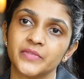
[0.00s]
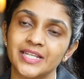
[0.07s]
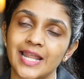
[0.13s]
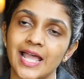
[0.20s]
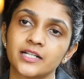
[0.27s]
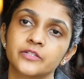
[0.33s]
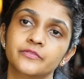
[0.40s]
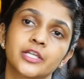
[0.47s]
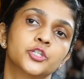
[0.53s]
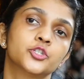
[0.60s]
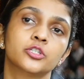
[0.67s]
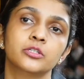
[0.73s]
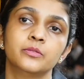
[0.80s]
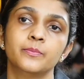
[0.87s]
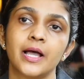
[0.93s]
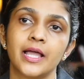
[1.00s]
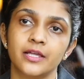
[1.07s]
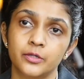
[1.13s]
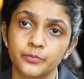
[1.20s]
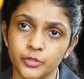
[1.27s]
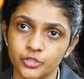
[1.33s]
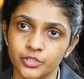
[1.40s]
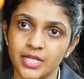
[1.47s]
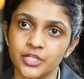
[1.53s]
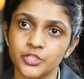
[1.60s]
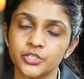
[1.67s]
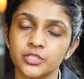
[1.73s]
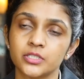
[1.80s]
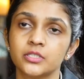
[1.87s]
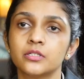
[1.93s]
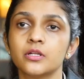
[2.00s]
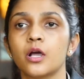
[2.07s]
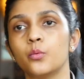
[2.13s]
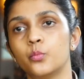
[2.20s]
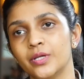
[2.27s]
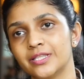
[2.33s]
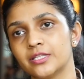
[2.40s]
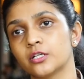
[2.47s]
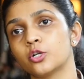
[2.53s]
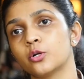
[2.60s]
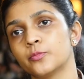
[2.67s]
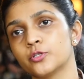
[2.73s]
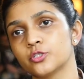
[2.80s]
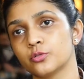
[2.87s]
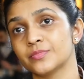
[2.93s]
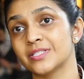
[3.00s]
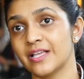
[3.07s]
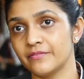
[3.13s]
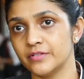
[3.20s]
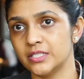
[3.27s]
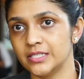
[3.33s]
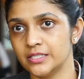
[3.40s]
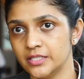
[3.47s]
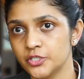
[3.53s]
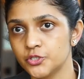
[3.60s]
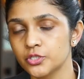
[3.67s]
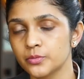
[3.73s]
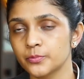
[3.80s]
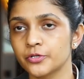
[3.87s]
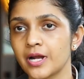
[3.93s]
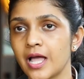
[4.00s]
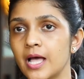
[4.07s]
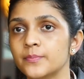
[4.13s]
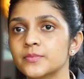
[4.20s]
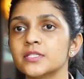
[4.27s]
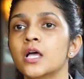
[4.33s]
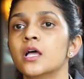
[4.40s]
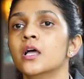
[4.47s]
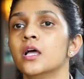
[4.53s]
inactivation by a mutation with the chromosome 7 deletion perhaps